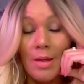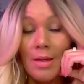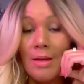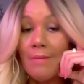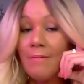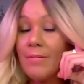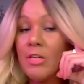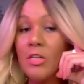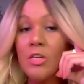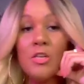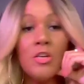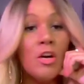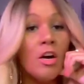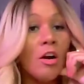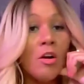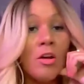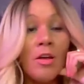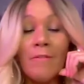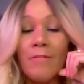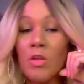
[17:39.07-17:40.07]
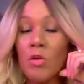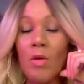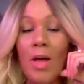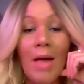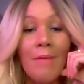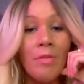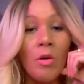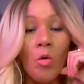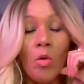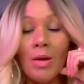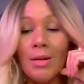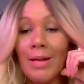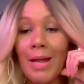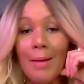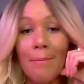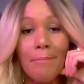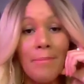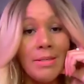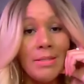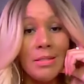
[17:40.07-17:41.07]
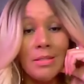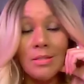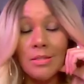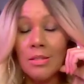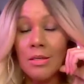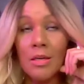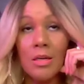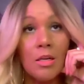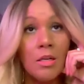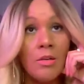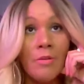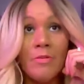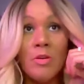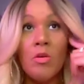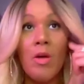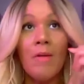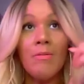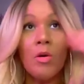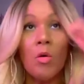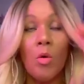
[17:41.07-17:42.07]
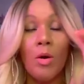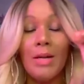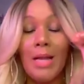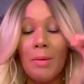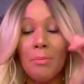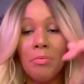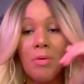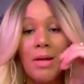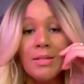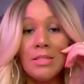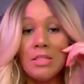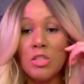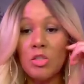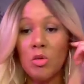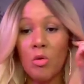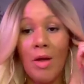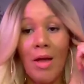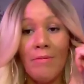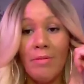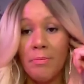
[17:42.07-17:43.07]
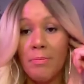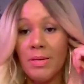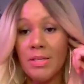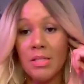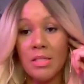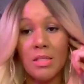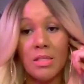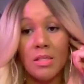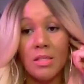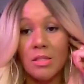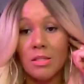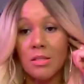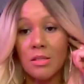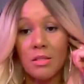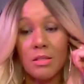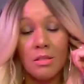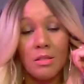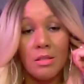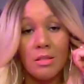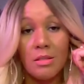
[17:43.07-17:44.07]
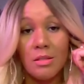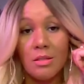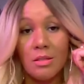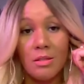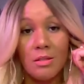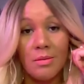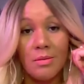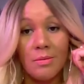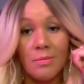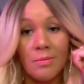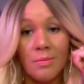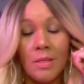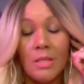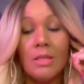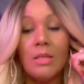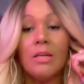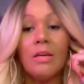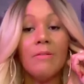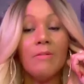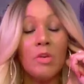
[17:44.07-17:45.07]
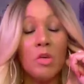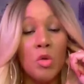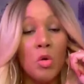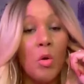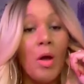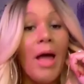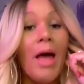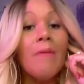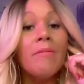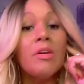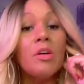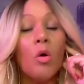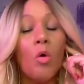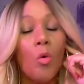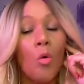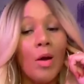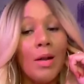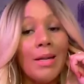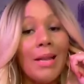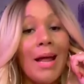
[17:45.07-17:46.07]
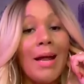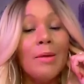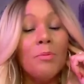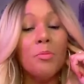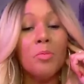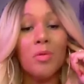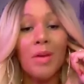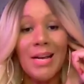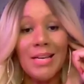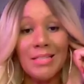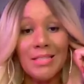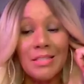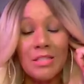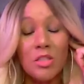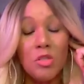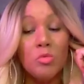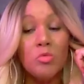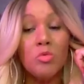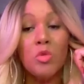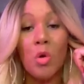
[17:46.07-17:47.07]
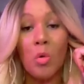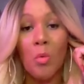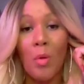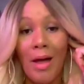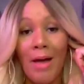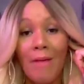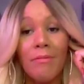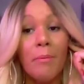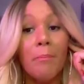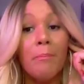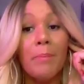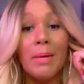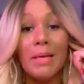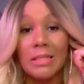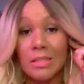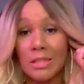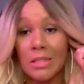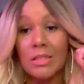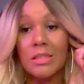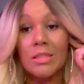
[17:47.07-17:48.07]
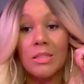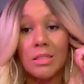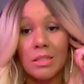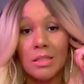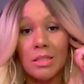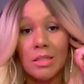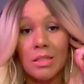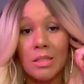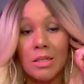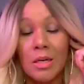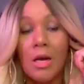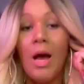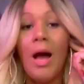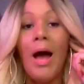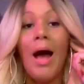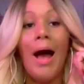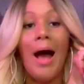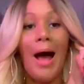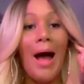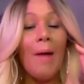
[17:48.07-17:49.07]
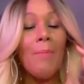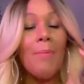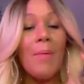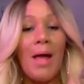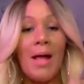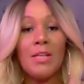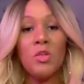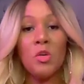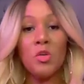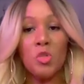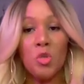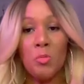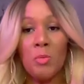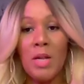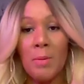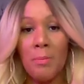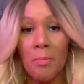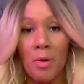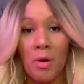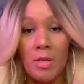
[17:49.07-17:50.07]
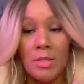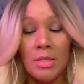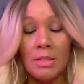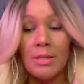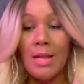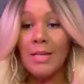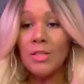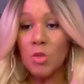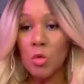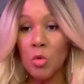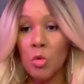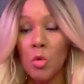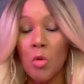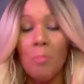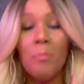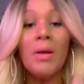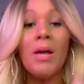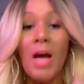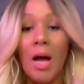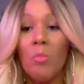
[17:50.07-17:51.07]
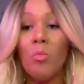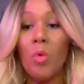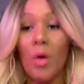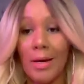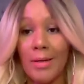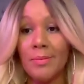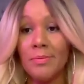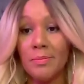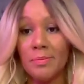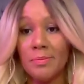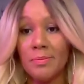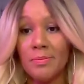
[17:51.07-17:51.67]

If you don't have an online business, if you don't have an online presence, you don't have a business. If you don't have an online presence, you don't have a business. I'm not a social media person. That's cool. Become one.